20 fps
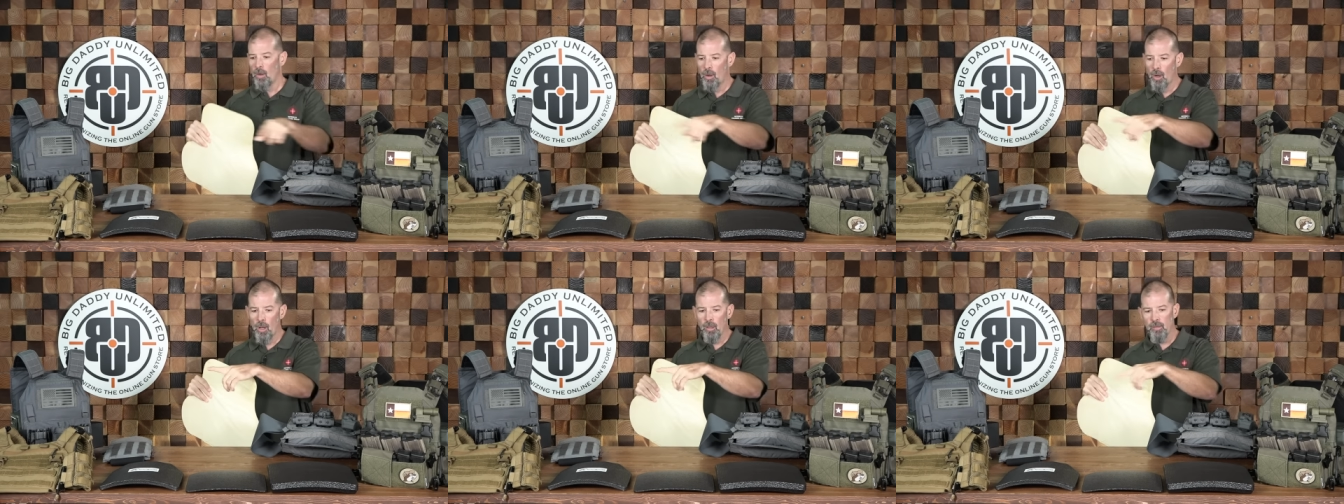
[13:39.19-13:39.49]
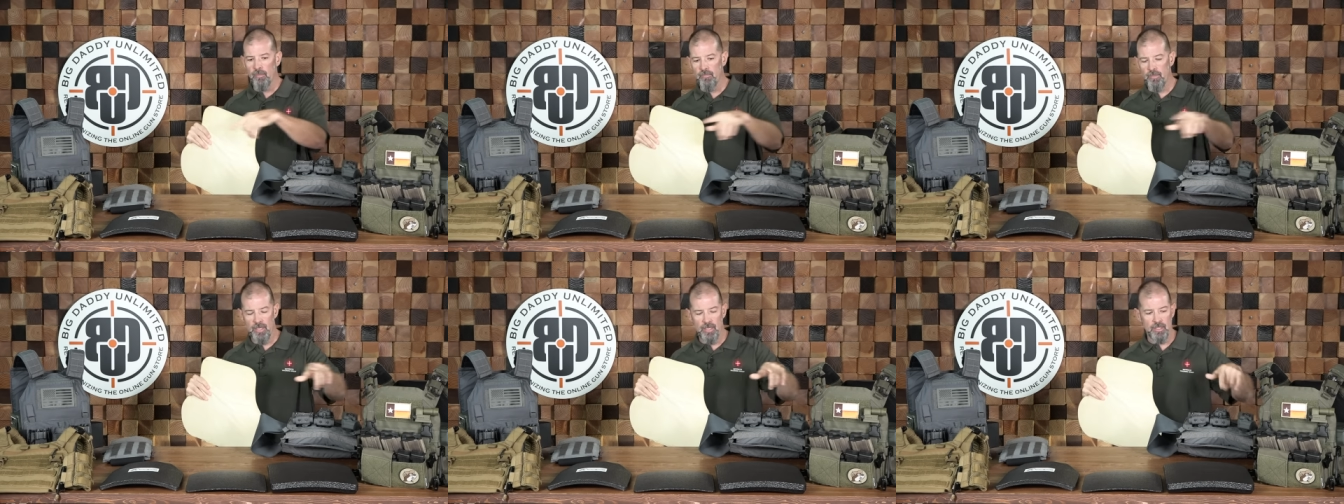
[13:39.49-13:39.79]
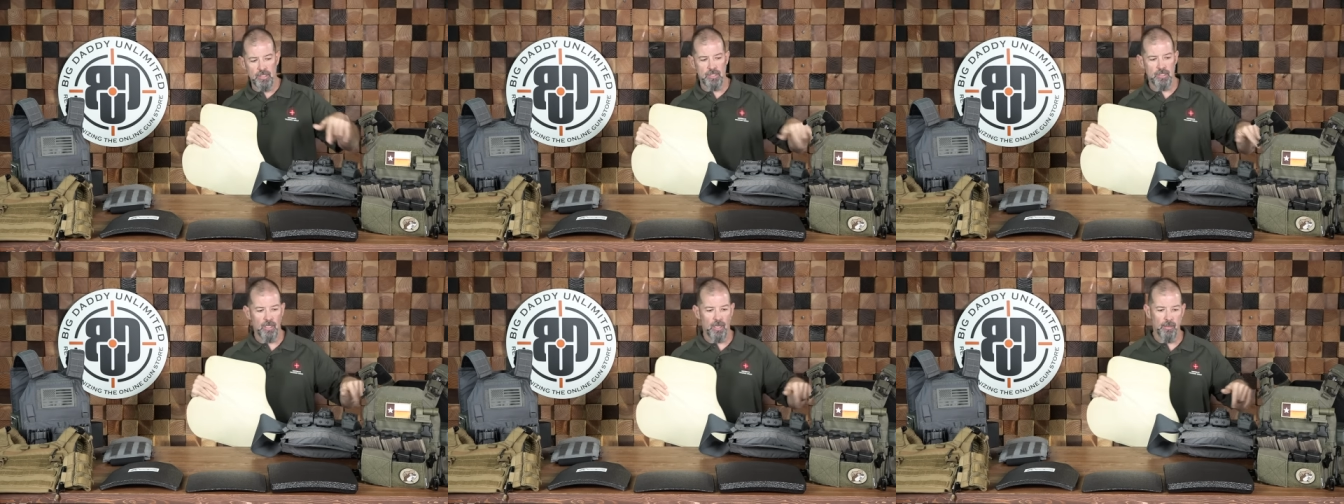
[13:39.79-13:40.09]
all of
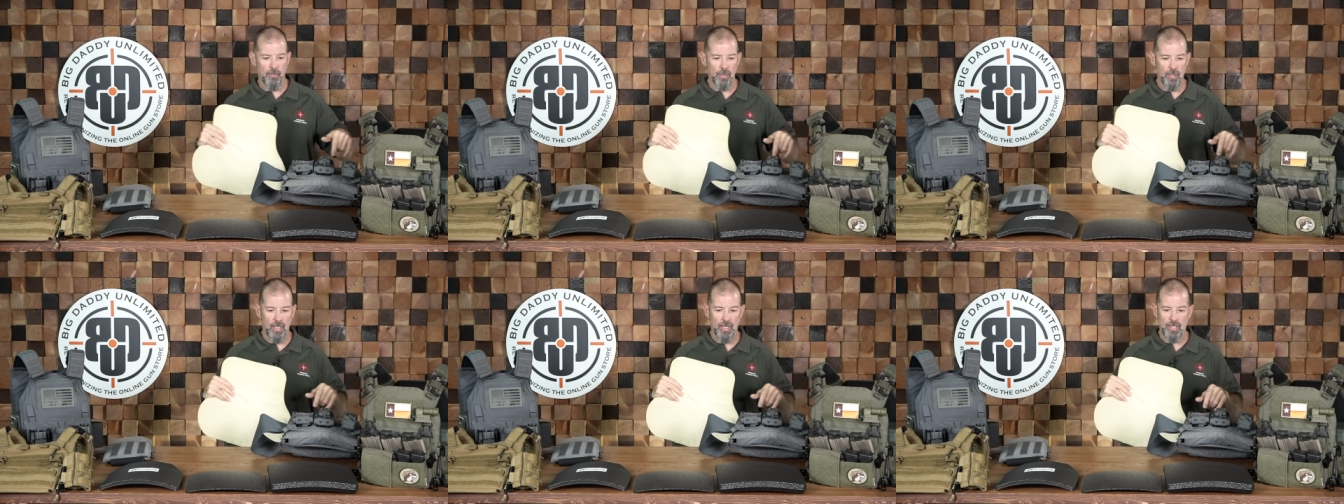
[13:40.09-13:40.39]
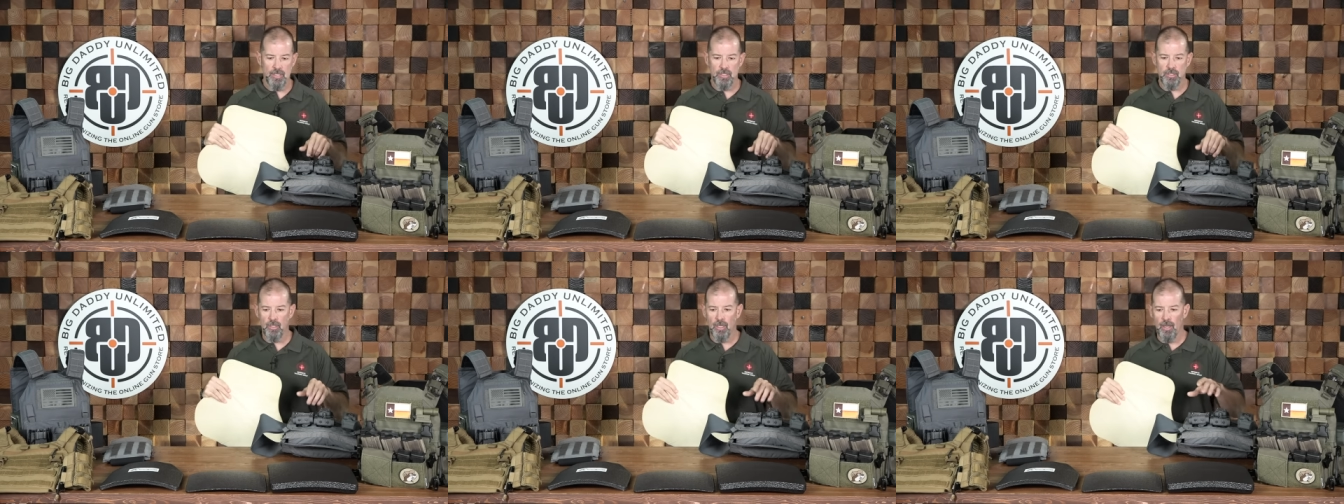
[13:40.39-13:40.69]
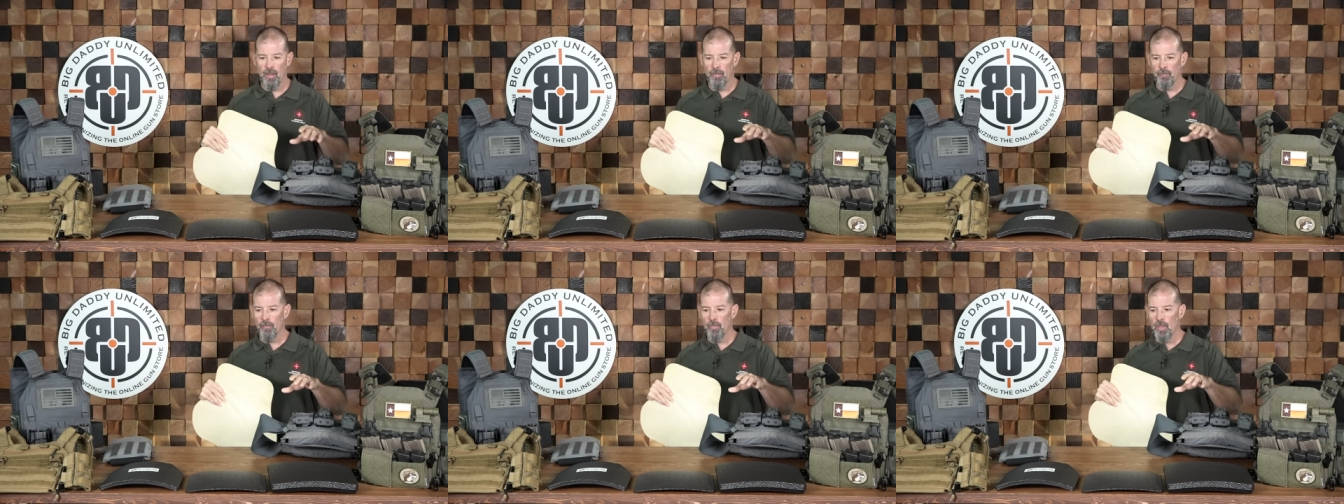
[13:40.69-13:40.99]
these uh, plates
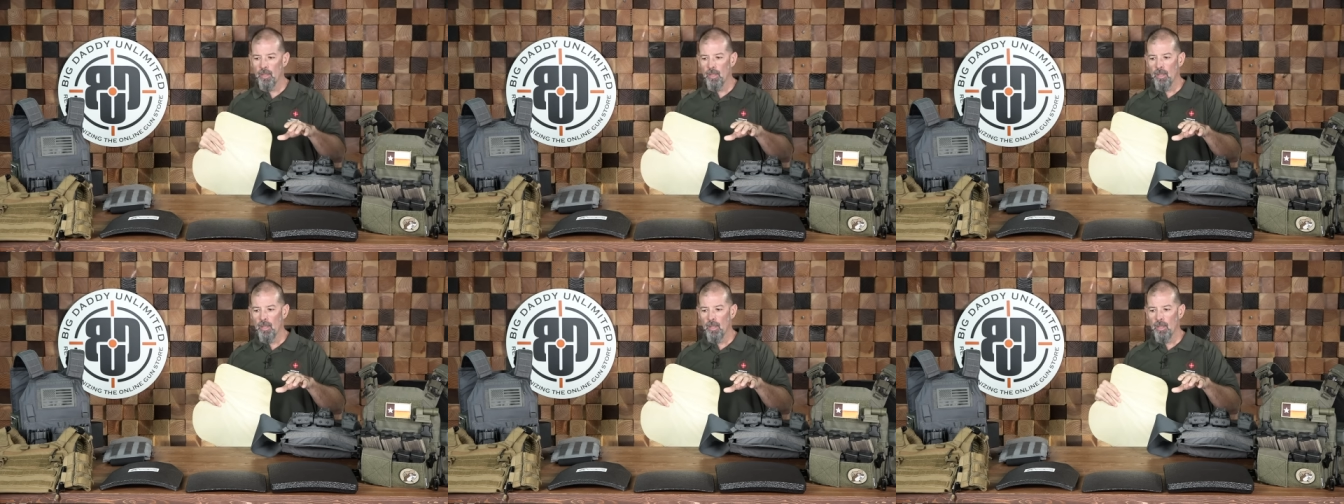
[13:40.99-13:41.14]
um,